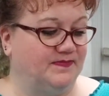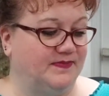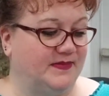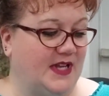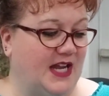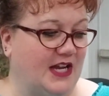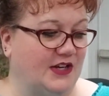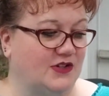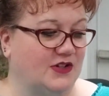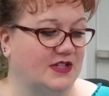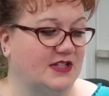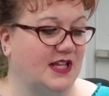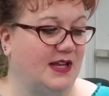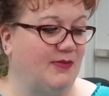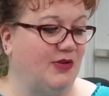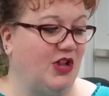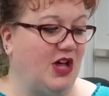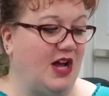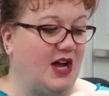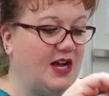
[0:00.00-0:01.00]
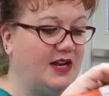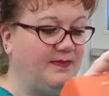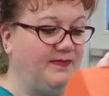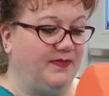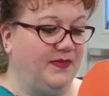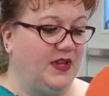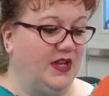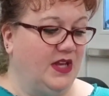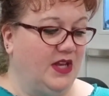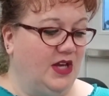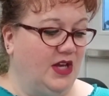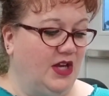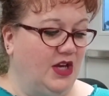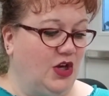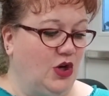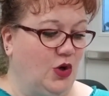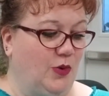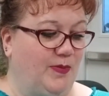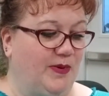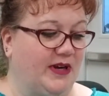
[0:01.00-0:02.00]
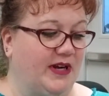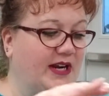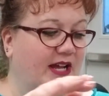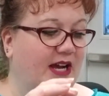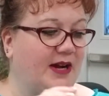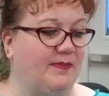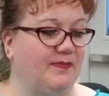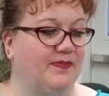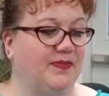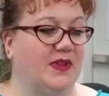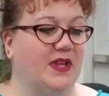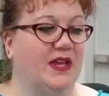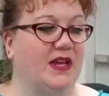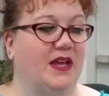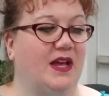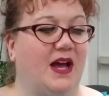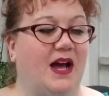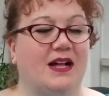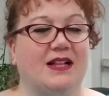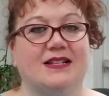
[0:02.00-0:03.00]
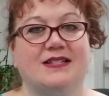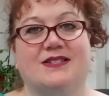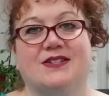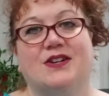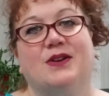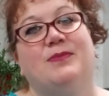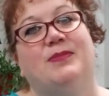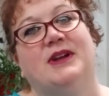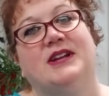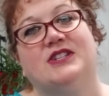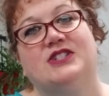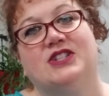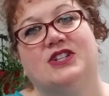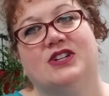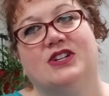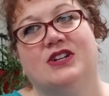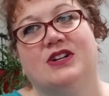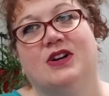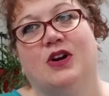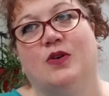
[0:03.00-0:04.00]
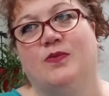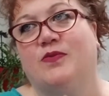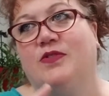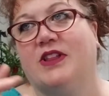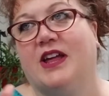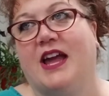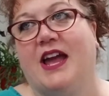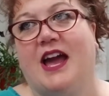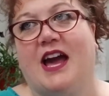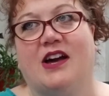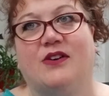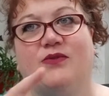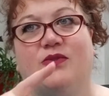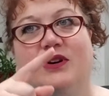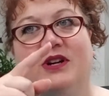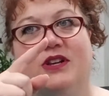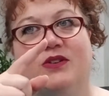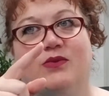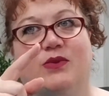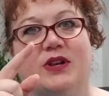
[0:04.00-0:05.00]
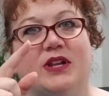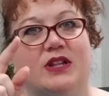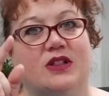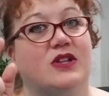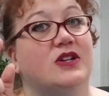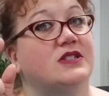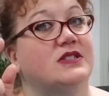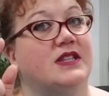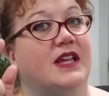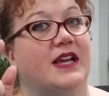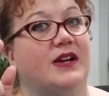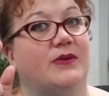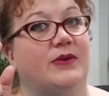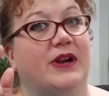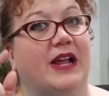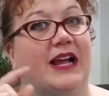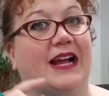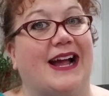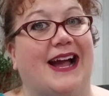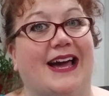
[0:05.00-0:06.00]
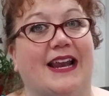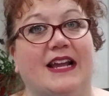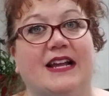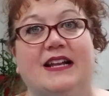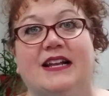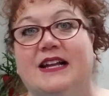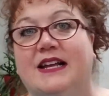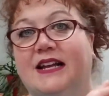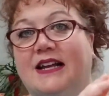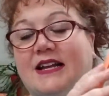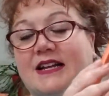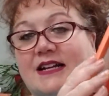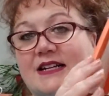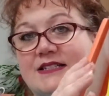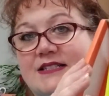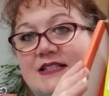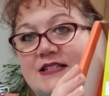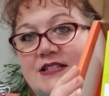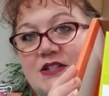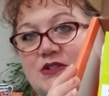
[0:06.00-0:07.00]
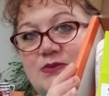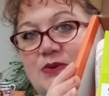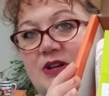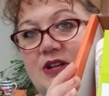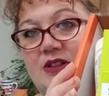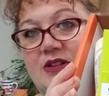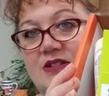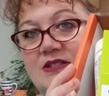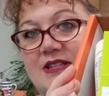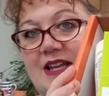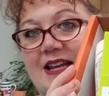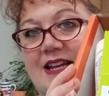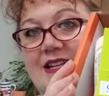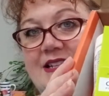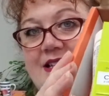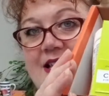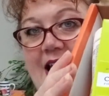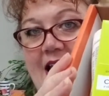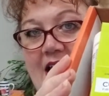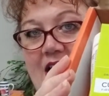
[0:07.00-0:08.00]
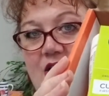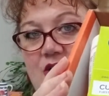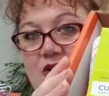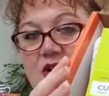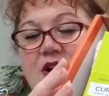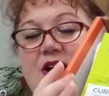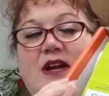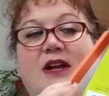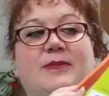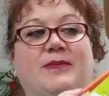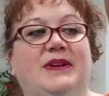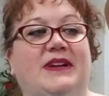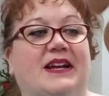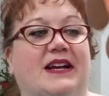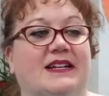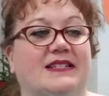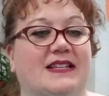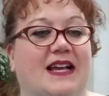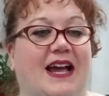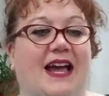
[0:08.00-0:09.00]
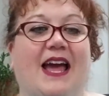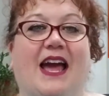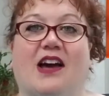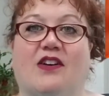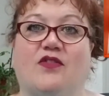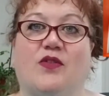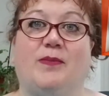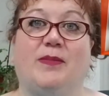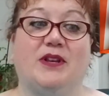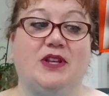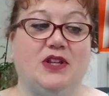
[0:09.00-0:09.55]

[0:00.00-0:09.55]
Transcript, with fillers: address label on, open it up. I'll insert a picture. Hopefully I have one of what it looked like when I got it, because this is what it looks like now because I have been